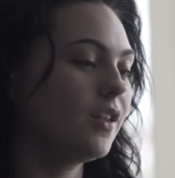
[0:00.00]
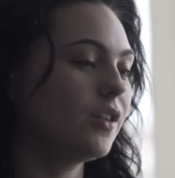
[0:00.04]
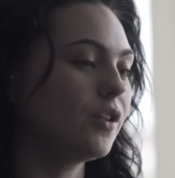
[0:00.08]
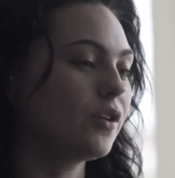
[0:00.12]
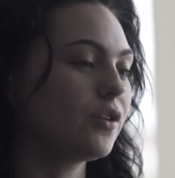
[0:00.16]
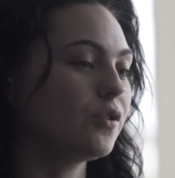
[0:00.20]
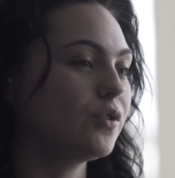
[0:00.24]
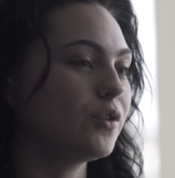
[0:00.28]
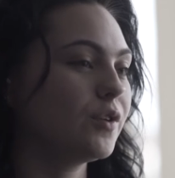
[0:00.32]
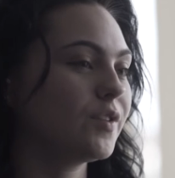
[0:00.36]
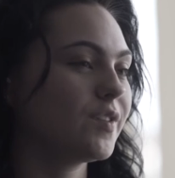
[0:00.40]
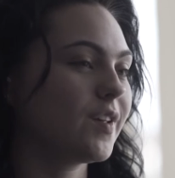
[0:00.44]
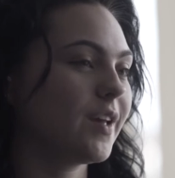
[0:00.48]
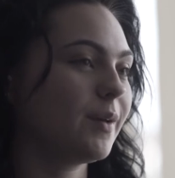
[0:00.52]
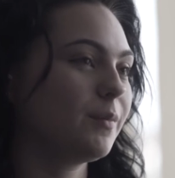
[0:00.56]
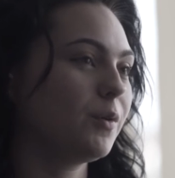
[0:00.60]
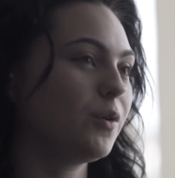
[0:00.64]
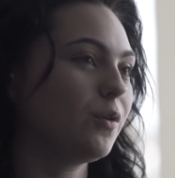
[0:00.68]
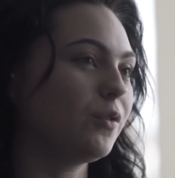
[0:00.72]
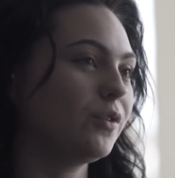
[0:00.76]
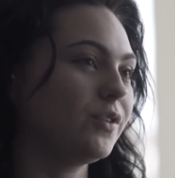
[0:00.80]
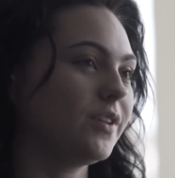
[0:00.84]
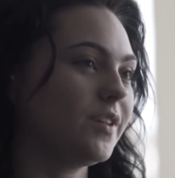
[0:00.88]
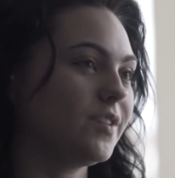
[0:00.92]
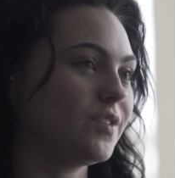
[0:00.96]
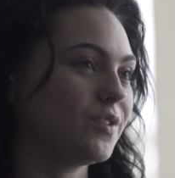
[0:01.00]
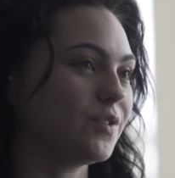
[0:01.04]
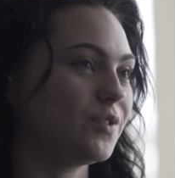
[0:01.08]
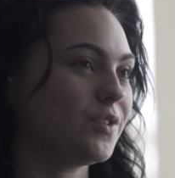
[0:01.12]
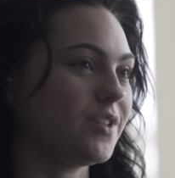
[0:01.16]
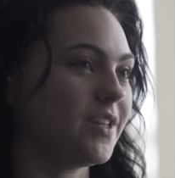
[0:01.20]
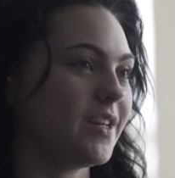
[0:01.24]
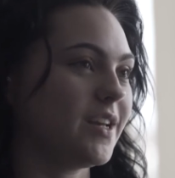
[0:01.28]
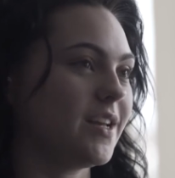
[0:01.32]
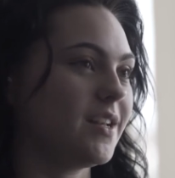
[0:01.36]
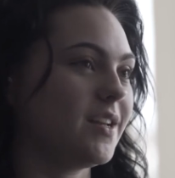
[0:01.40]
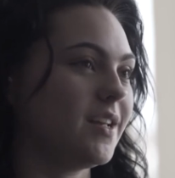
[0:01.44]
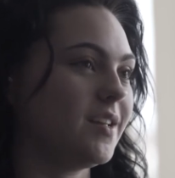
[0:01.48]
The course I'm currently
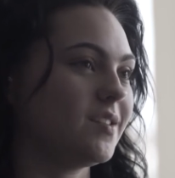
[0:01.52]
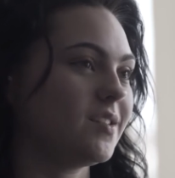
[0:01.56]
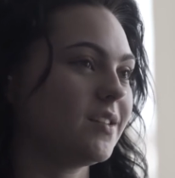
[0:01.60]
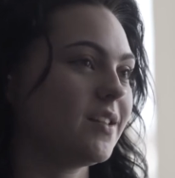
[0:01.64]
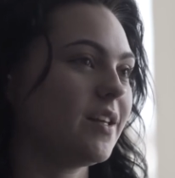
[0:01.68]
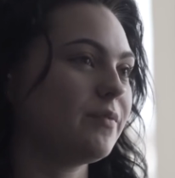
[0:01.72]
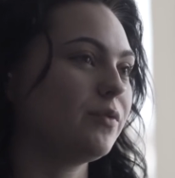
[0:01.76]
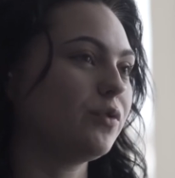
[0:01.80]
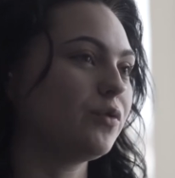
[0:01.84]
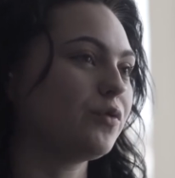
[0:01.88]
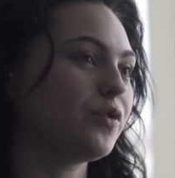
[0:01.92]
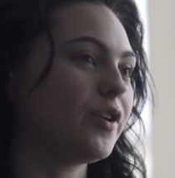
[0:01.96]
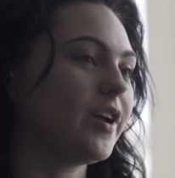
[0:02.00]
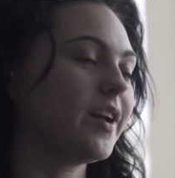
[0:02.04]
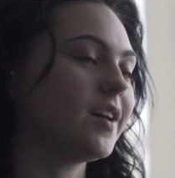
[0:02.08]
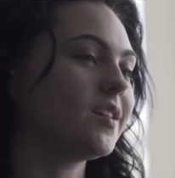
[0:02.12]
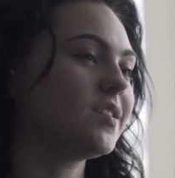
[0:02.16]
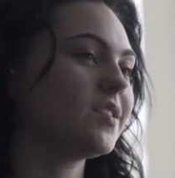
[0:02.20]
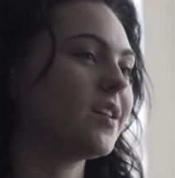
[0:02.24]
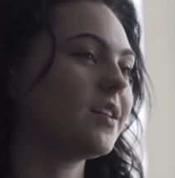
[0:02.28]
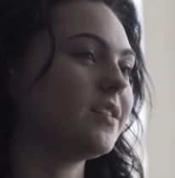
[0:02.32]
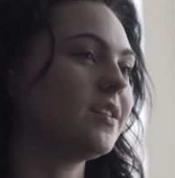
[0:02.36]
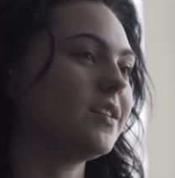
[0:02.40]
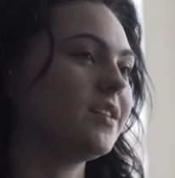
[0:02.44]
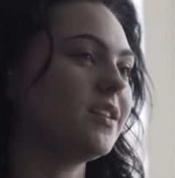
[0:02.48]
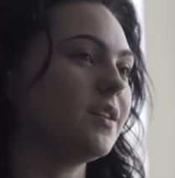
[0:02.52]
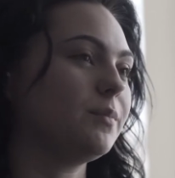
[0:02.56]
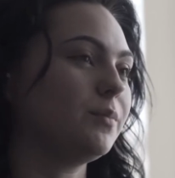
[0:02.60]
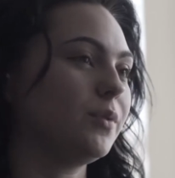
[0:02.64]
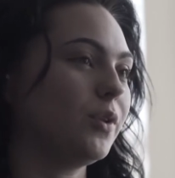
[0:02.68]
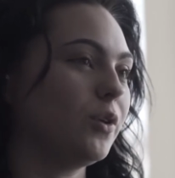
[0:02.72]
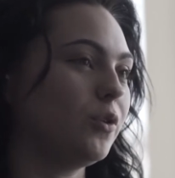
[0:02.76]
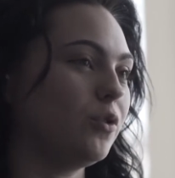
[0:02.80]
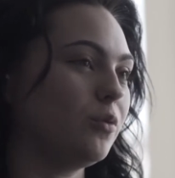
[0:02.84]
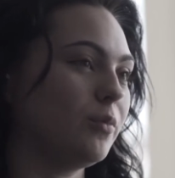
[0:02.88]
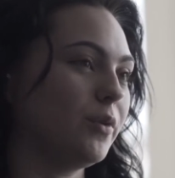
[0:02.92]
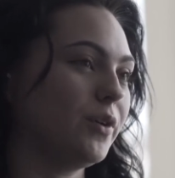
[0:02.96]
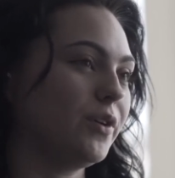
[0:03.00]
studying is a level 3 extended
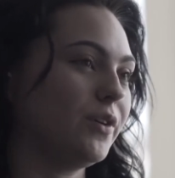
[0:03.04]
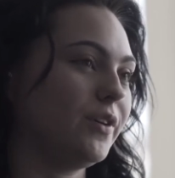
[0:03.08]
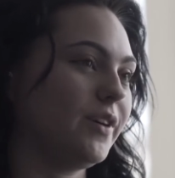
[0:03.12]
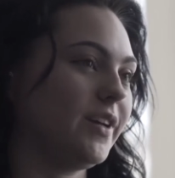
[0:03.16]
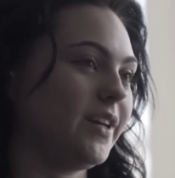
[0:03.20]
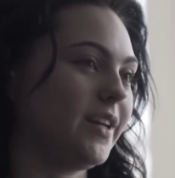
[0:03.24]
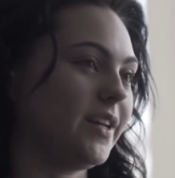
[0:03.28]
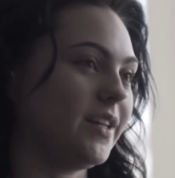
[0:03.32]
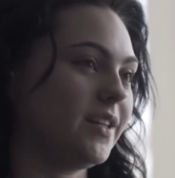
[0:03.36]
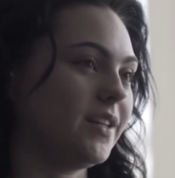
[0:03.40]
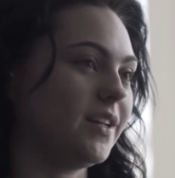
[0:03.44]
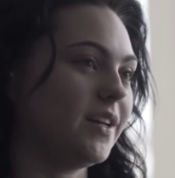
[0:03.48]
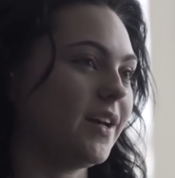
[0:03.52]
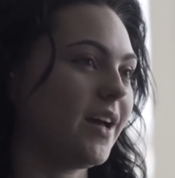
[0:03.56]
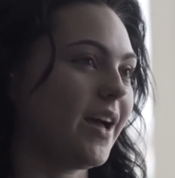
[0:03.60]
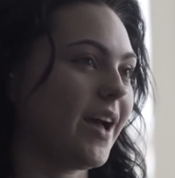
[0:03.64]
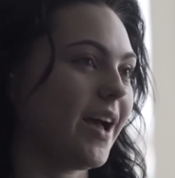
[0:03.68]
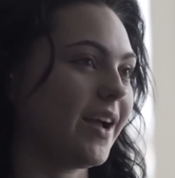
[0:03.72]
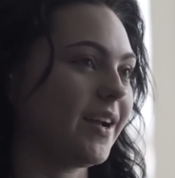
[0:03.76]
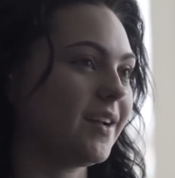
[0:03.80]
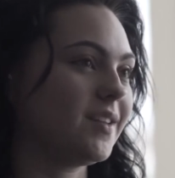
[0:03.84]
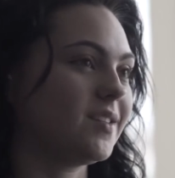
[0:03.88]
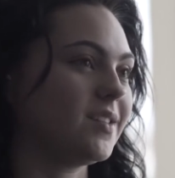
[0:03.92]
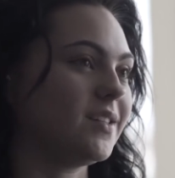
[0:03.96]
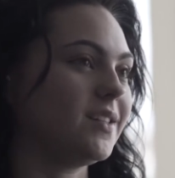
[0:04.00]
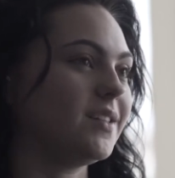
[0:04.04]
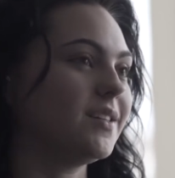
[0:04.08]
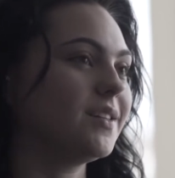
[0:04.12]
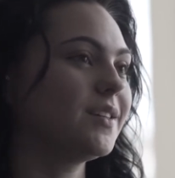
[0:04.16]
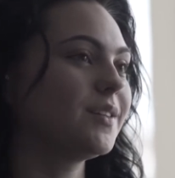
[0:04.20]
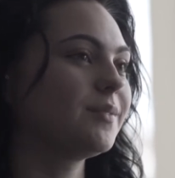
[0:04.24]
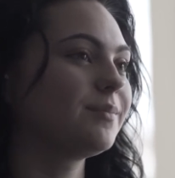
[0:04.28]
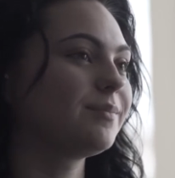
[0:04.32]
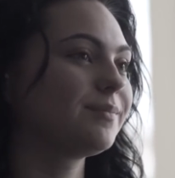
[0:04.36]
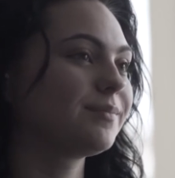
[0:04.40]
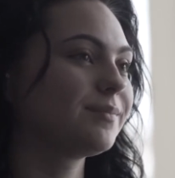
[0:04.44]
diploma in acting.